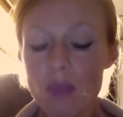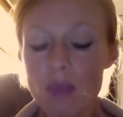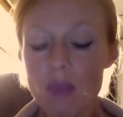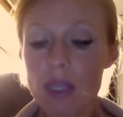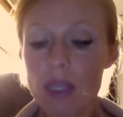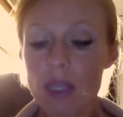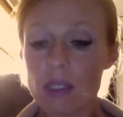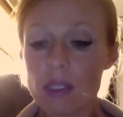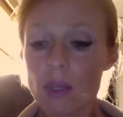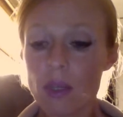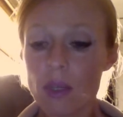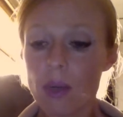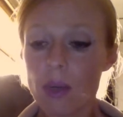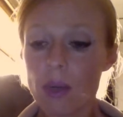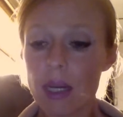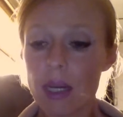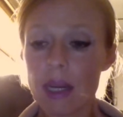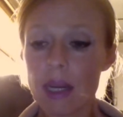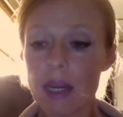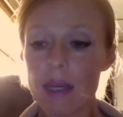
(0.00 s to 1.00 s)
so
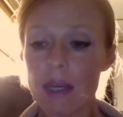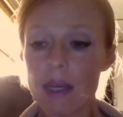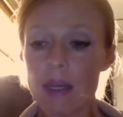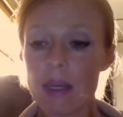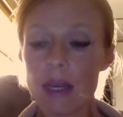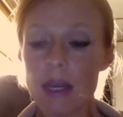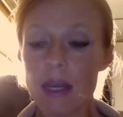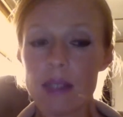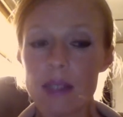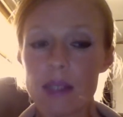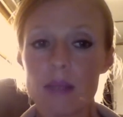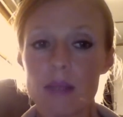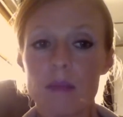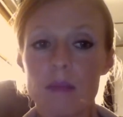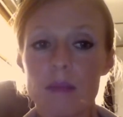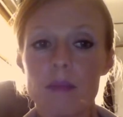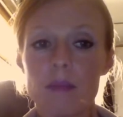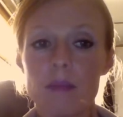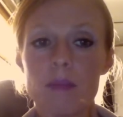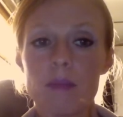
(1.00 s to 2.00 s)
I had
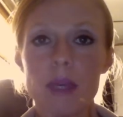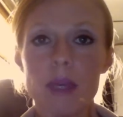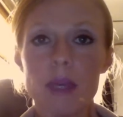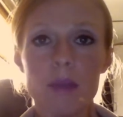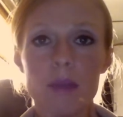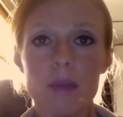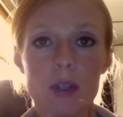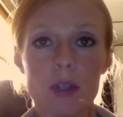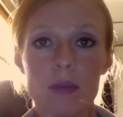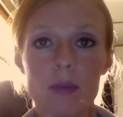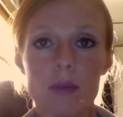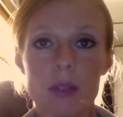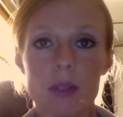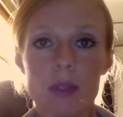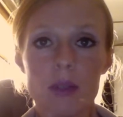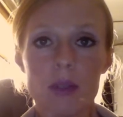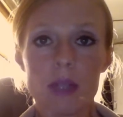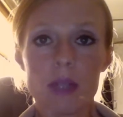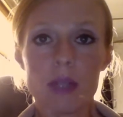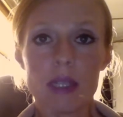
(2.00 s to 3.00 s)
some paper.
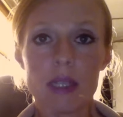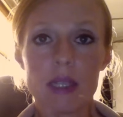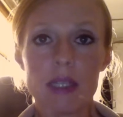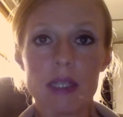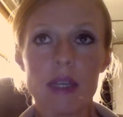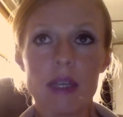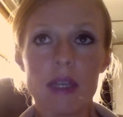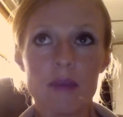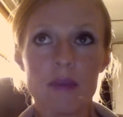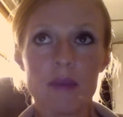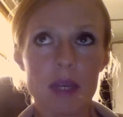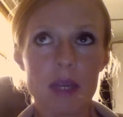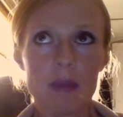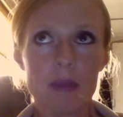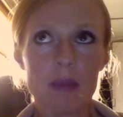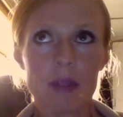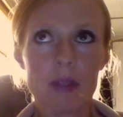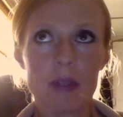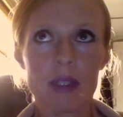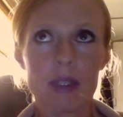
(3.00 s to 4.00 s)
I did have
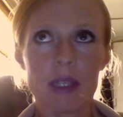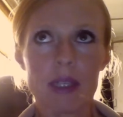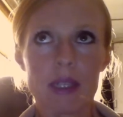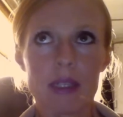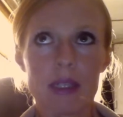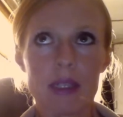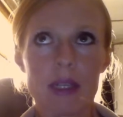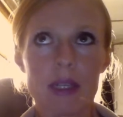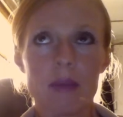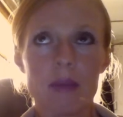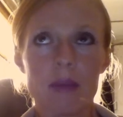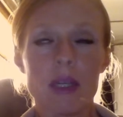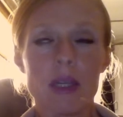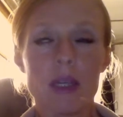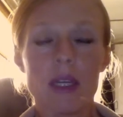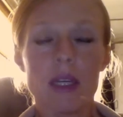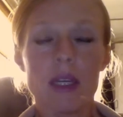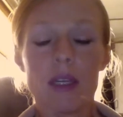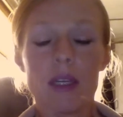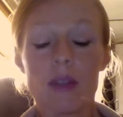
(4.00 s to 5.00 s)
paper at that time.
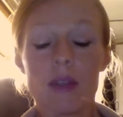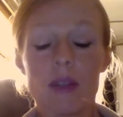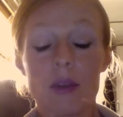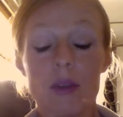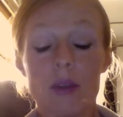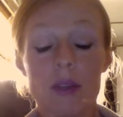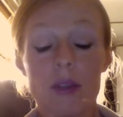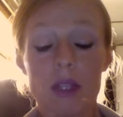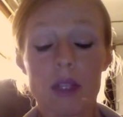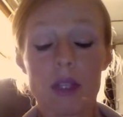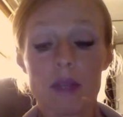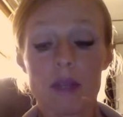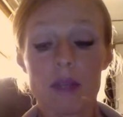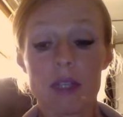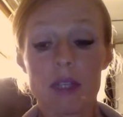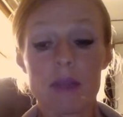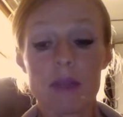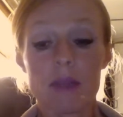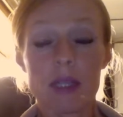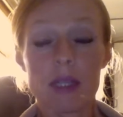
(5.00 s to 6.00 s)
And there were a lot of
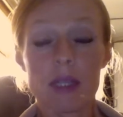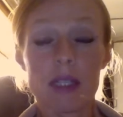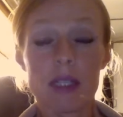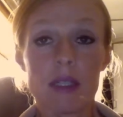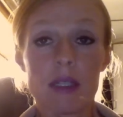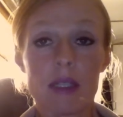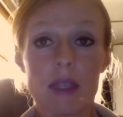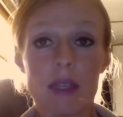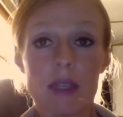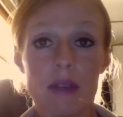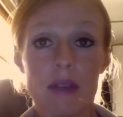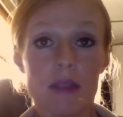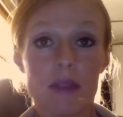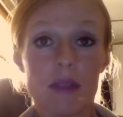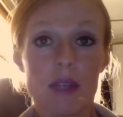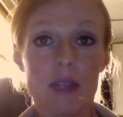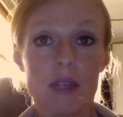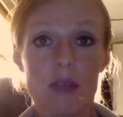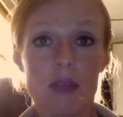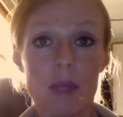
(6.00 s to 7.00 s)
times that I didn't
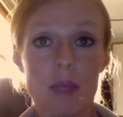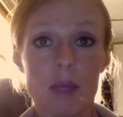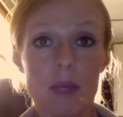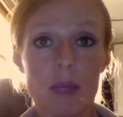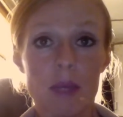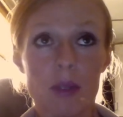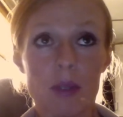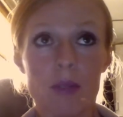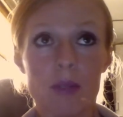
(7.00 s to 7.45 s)
even have paper,